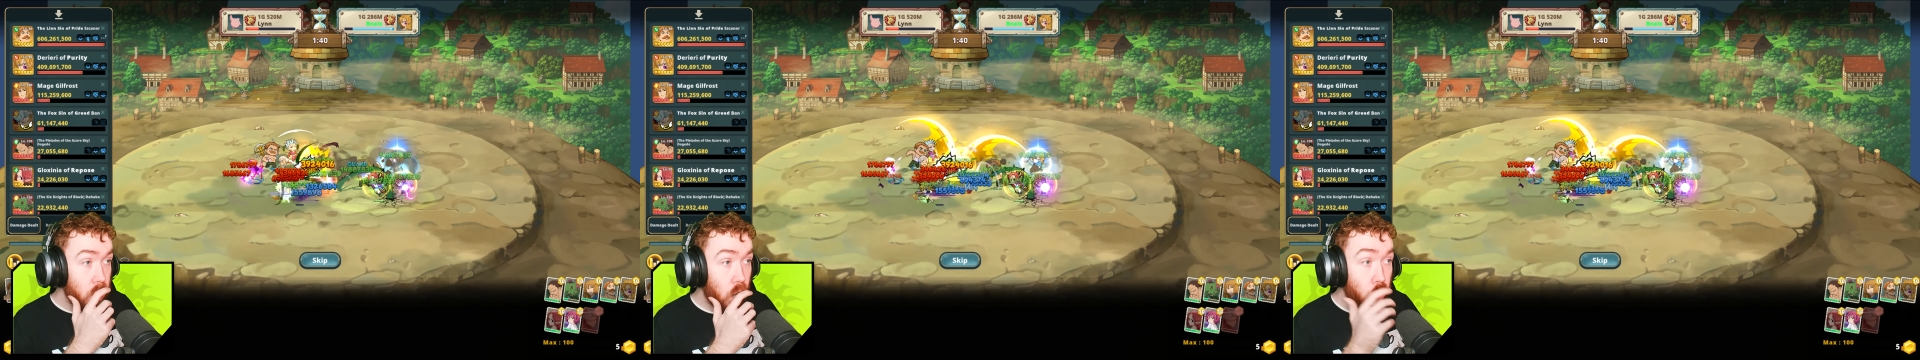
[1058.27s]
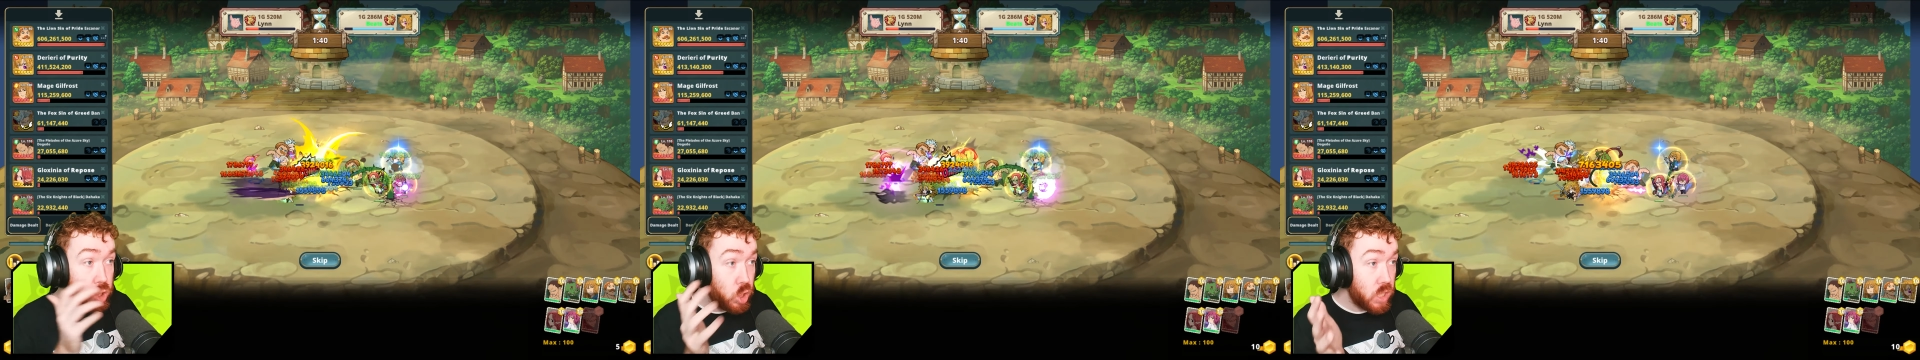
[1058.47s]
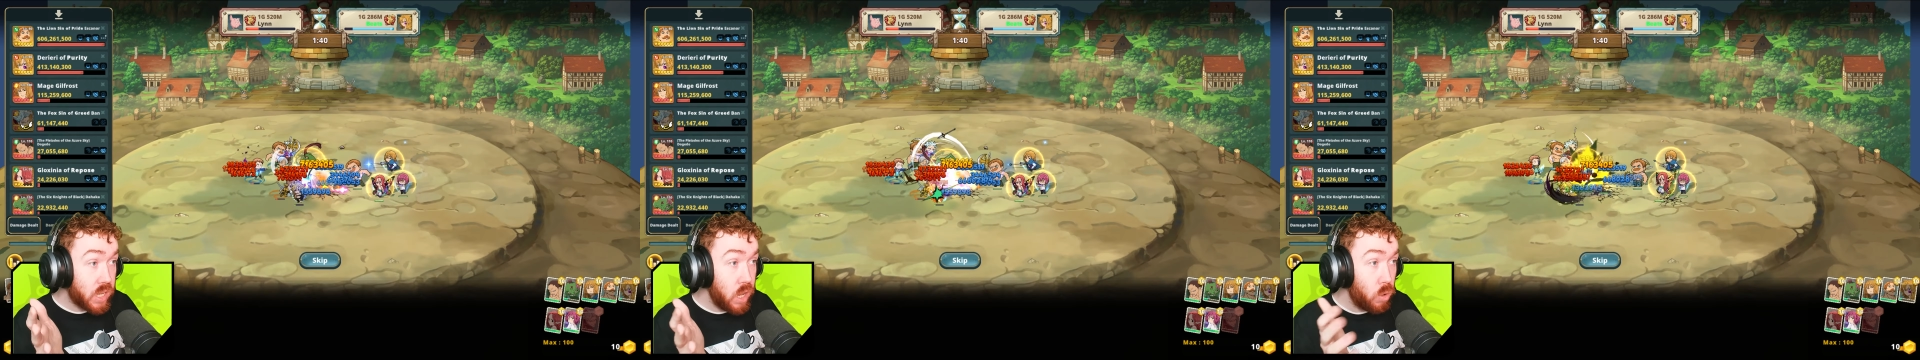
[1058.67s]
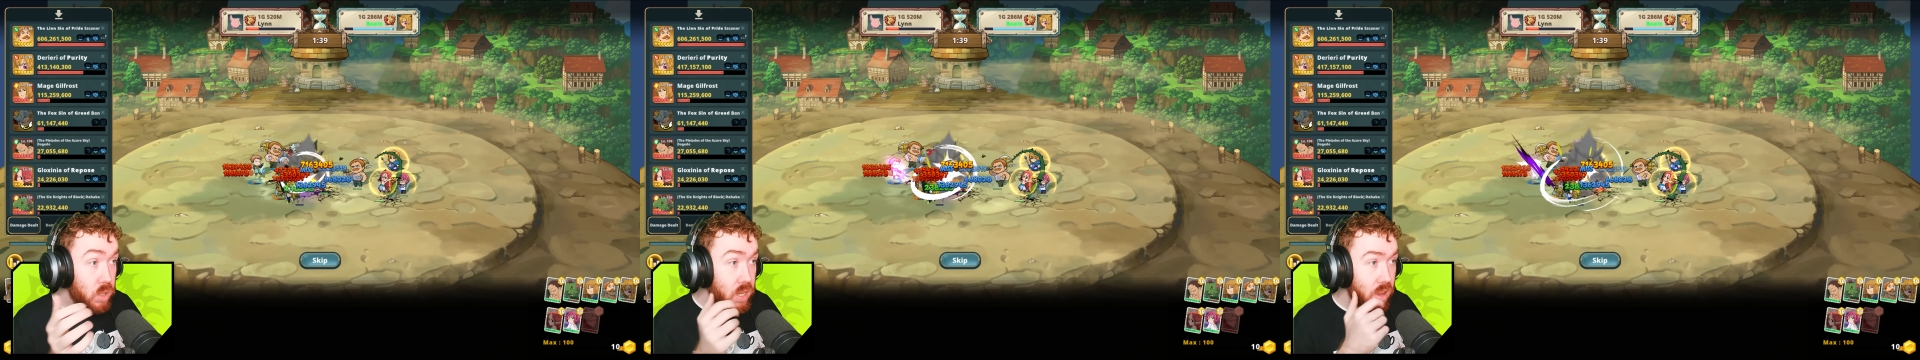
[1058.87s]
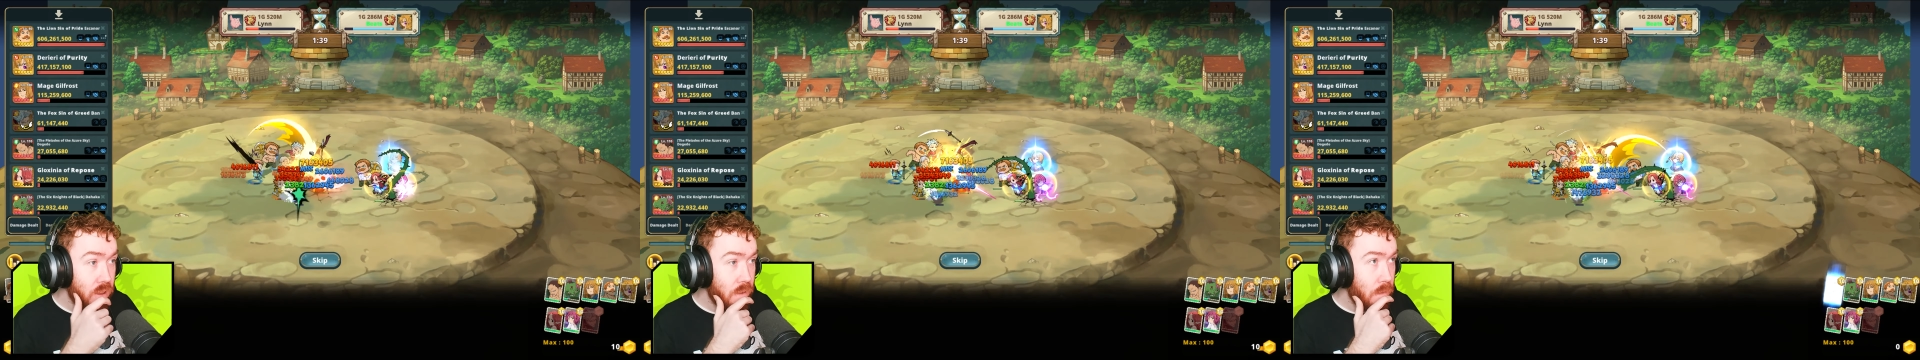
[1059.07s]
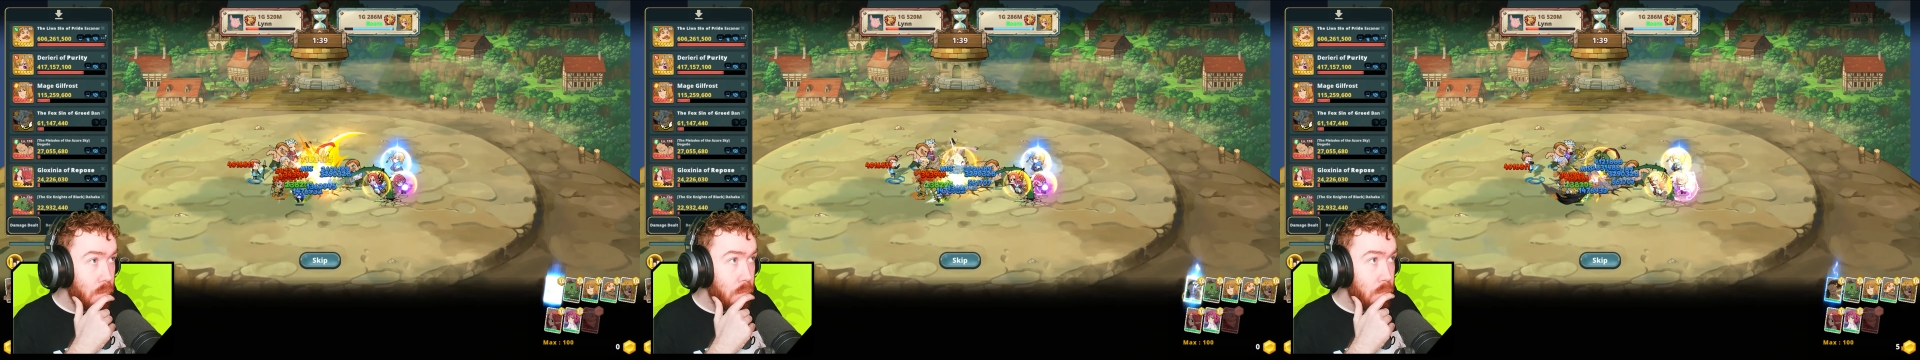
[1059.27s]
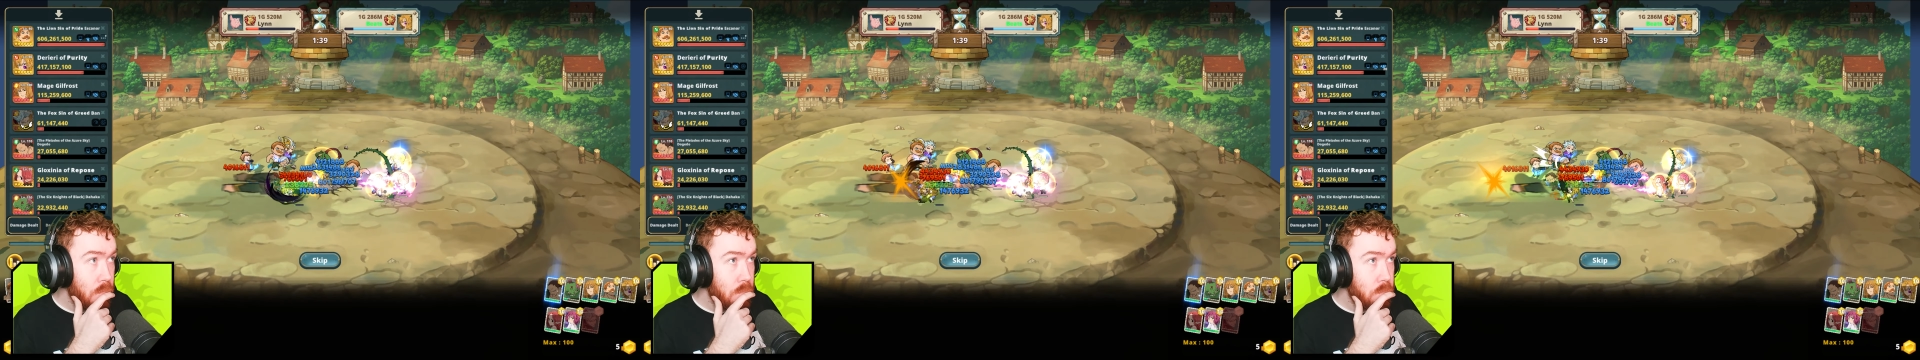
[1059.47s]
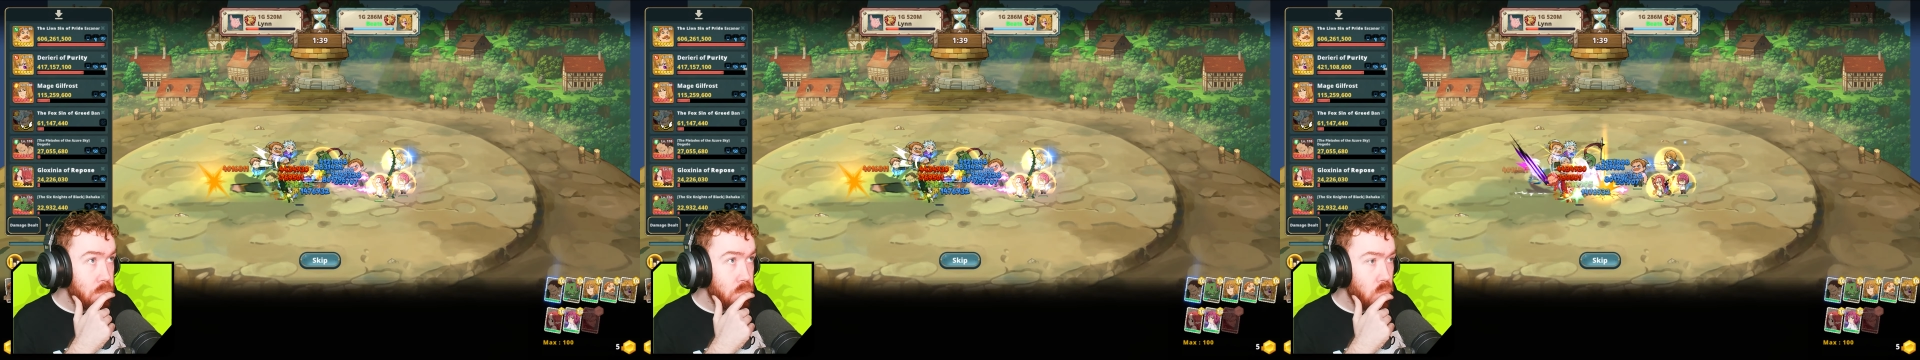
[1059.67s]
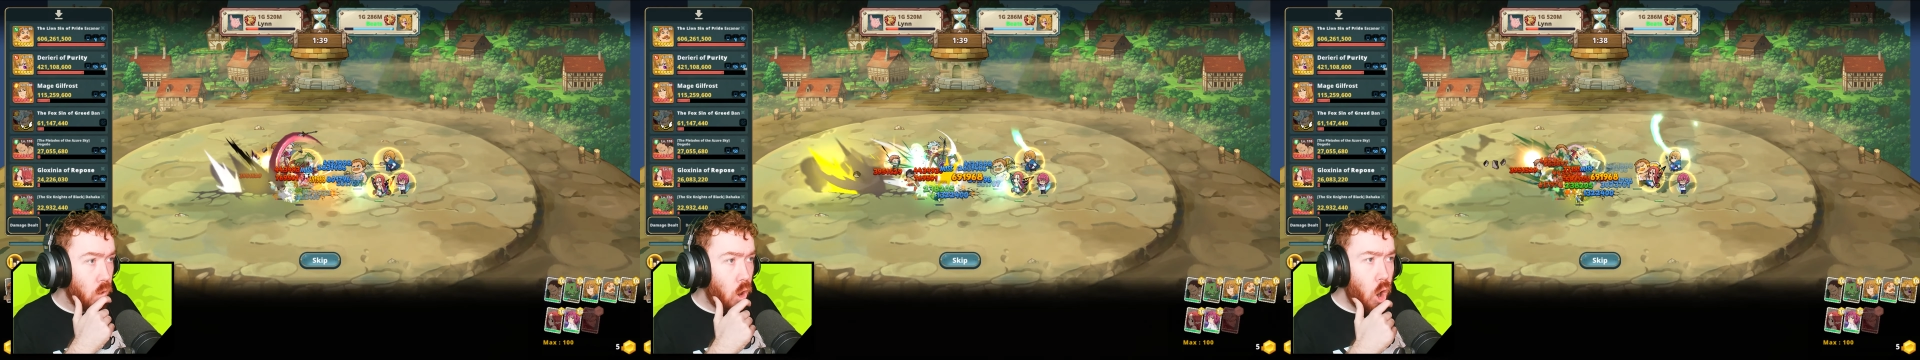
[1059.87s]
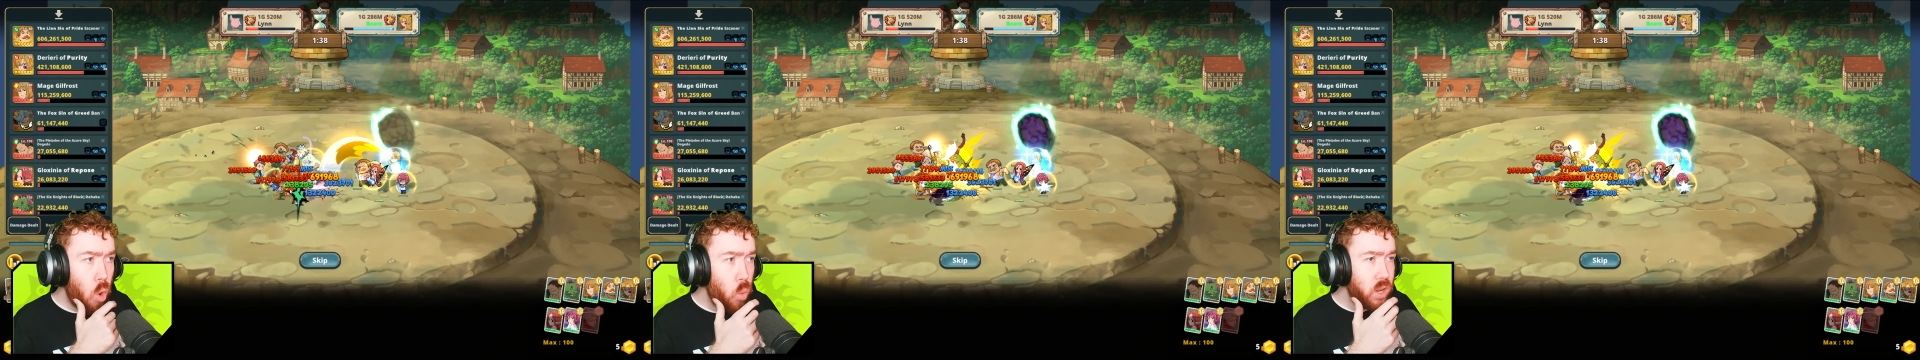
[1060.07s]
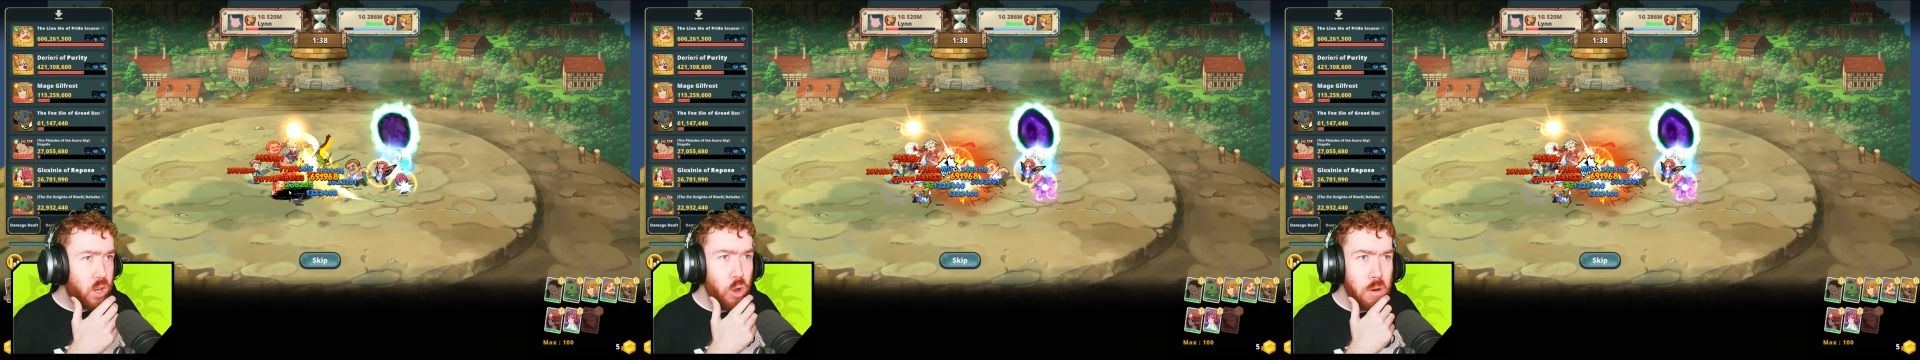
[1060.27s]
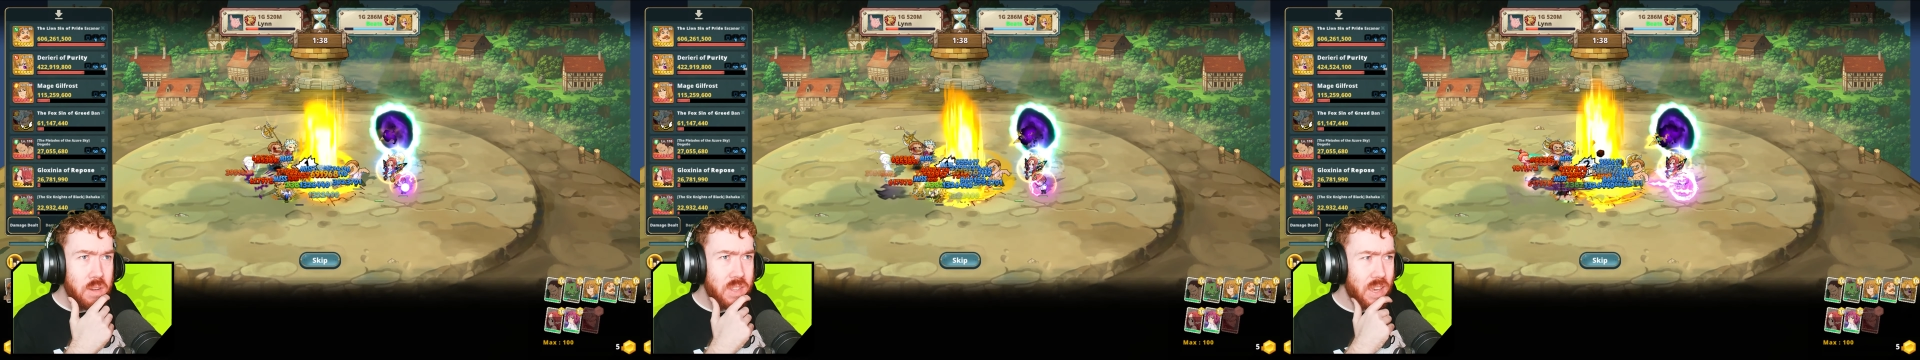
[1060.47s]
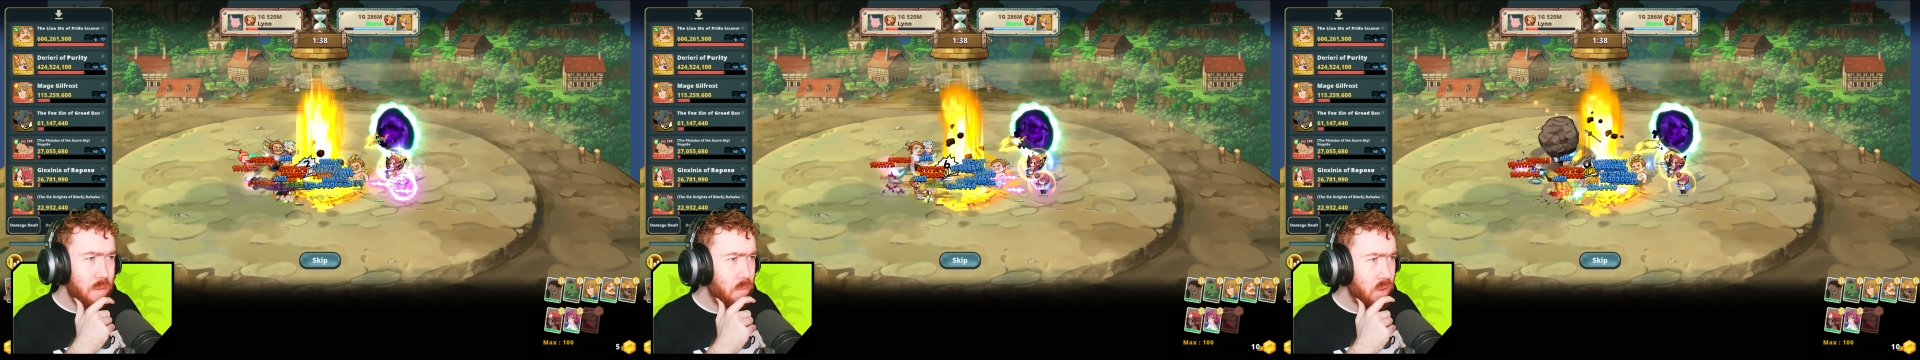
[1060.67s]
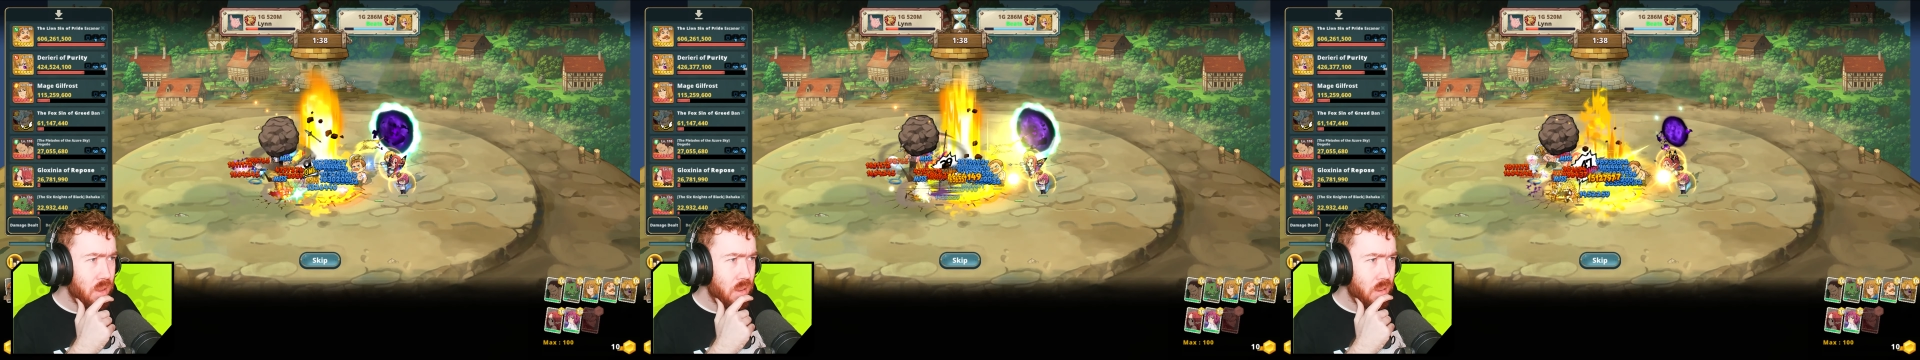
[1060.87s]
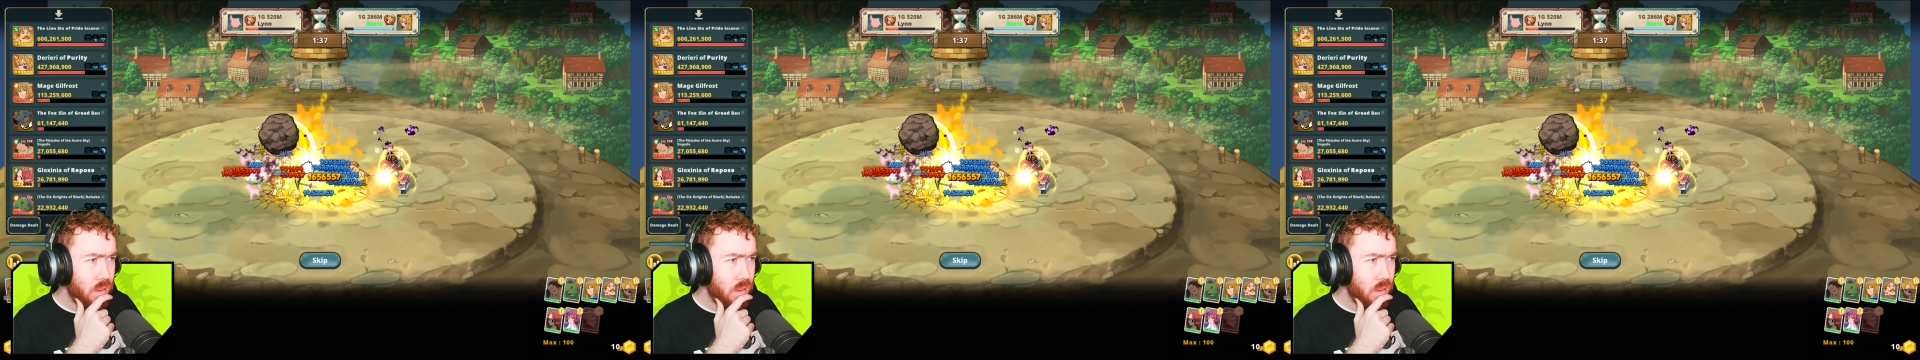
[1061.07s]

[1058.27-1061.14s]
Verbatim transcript: No, she just killed. Oh, we cooked him.